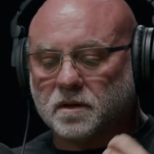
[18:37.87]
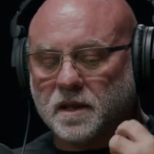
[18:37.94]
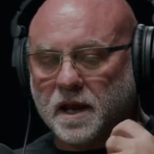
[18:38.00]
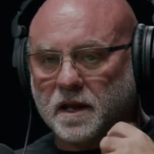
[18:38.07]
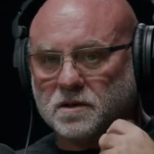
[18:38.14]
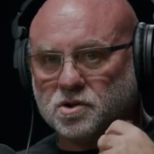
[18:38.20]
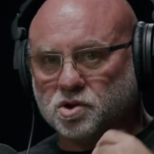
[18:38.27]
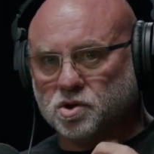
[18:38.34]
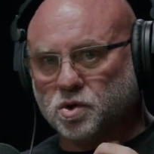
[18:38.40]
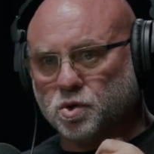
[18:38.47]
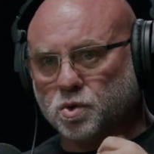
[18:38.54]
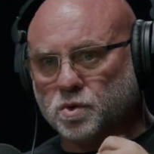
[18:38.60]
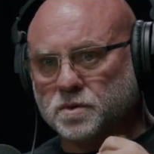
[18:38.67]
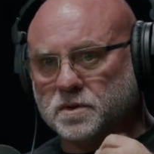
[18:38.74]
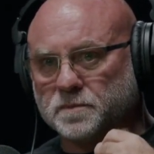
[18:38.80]
that
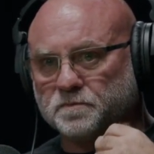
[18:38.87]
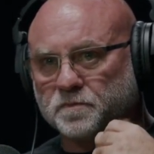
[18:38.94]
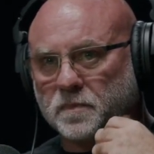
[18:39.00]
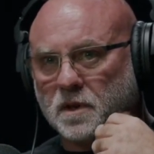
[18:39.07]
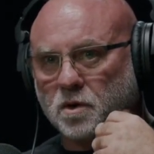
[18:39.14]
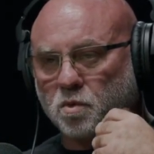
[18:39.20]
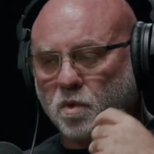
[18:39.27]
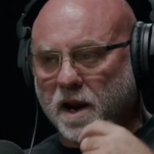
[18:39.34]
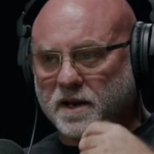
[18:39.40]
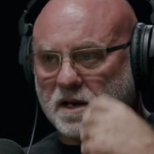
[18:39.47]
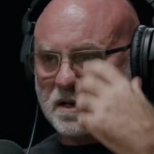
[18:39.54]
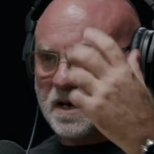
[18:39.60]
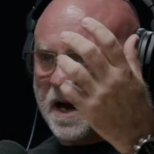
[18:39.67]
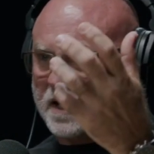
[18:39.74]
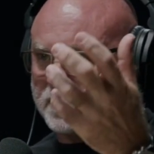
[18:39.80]
Jews
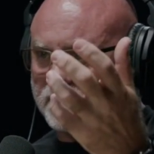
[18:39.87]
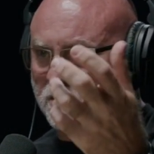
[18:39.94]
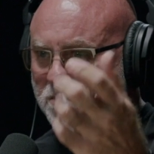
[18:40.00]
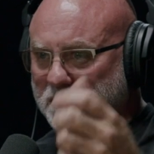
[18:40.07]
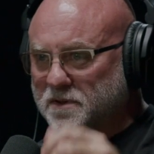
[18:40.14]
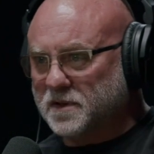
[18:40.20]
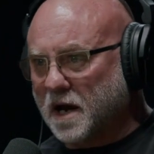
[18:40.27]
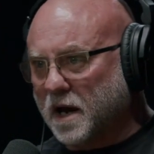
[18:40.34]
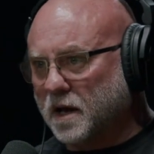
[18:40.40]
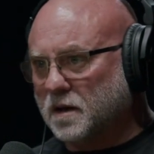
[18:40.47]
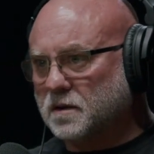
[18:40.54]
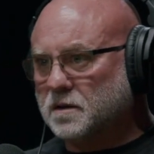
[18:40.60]
recognize their Messiah.